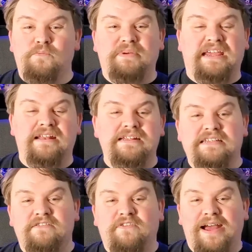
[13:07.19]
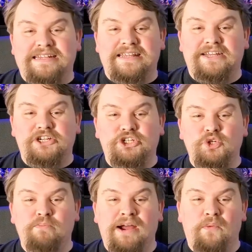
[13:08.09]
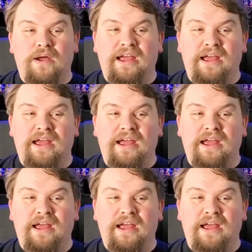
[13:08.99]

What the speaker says: beginner's advice they could shoot my way?